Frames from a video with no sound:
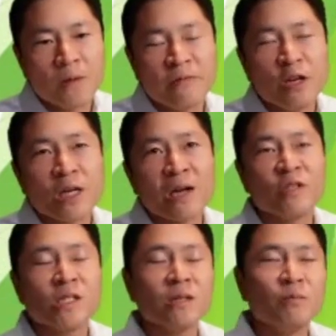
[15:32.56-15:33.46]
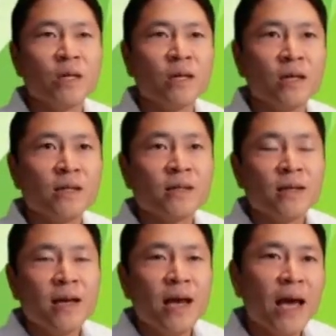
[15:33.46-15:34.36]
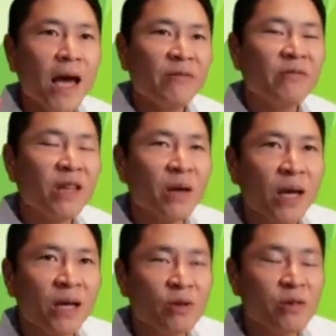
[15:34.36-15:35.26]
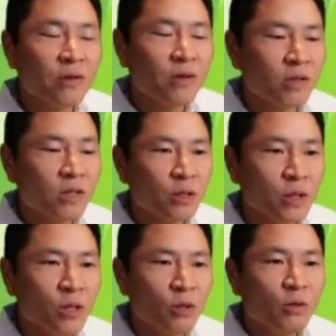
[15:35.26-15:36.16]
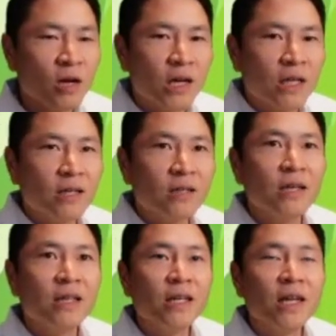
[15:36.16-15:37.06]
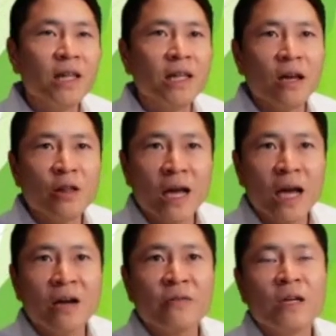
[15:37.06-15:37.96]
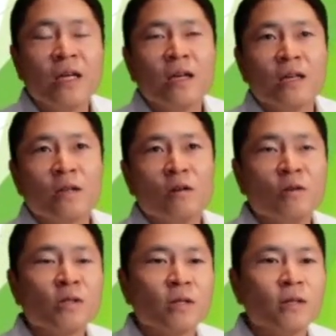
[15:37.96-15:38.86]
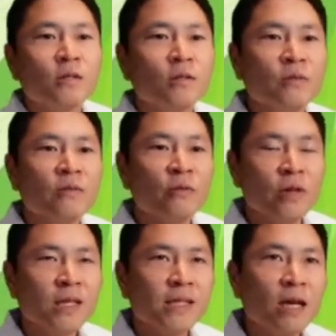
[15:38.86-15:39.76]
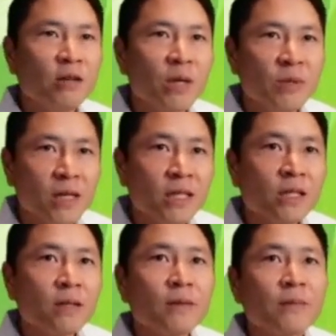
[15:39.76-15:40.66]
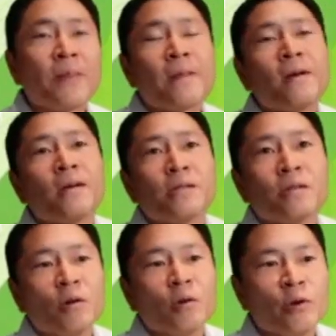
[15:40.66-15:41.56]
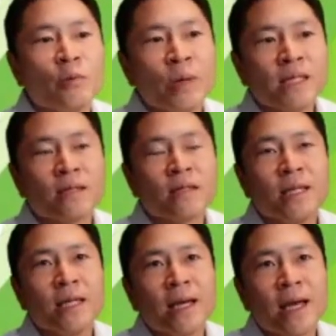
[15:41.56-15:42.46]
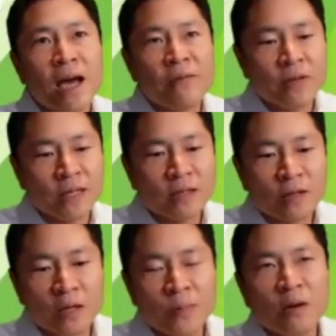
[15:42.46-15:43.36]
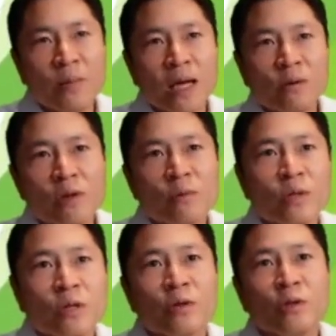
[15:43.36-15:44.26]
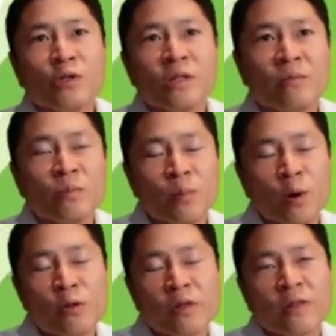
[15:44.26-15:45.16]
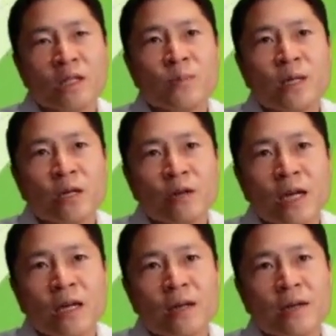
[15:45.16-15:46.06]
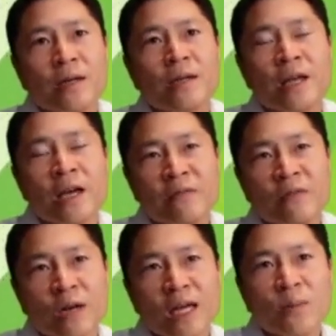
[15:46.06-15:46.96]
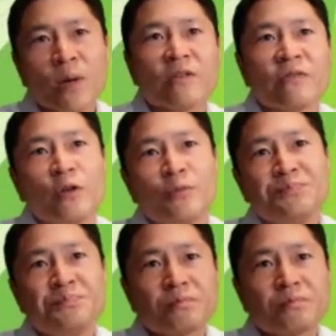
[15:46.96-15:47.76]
video conferencing, because half of that bandwidth goes to you talking, and then the other half goes for the sound coming in. So you're basically halving the amount of bandwidth when you're using it to both the speaker, the headphone, and the microphone.